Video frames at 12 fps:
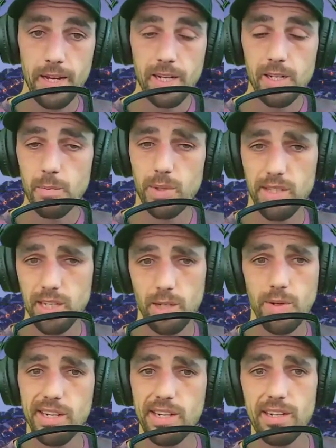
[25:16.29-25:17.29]
but now
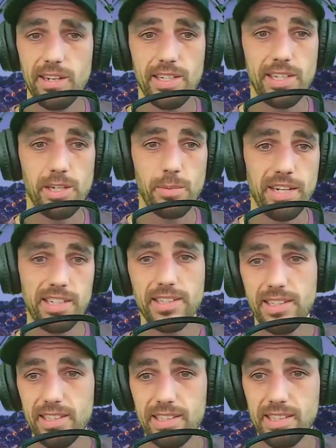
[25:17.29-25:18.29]
here, like your man, a
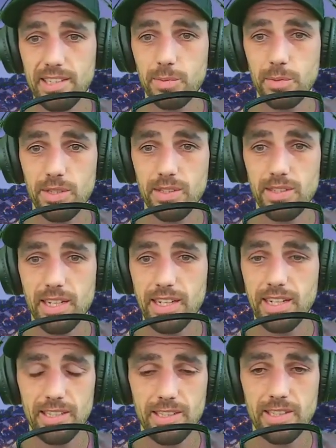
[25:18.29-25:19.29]
six month uh,
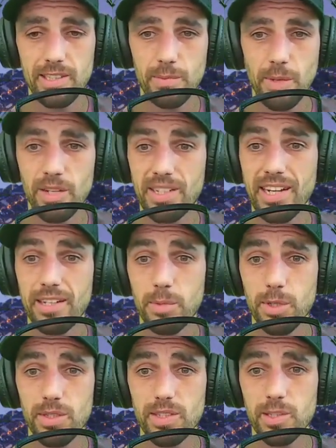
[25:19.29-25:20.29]
sus- or ten month
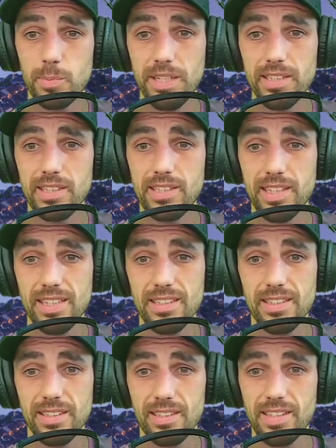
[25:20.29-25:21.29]
suspended
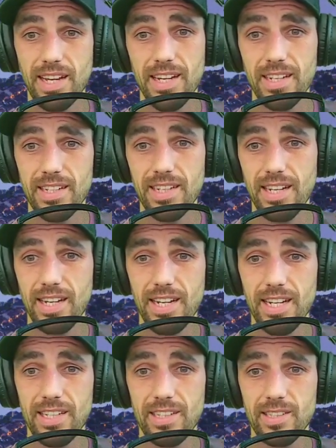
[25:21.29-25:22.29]
sentence, and uh,
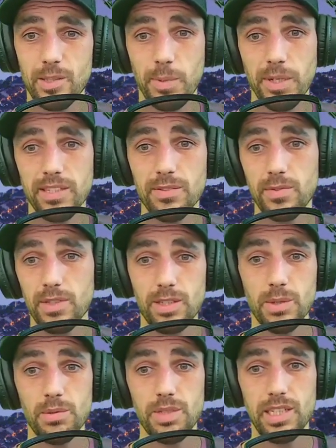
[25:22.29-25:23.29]
suspended for two
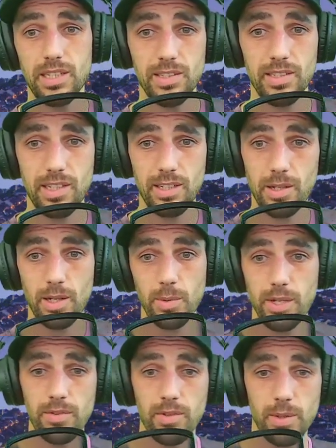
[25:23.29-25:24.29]
years or, or
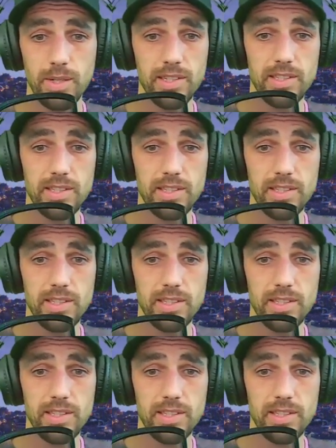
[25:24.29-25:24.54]
whatever it was.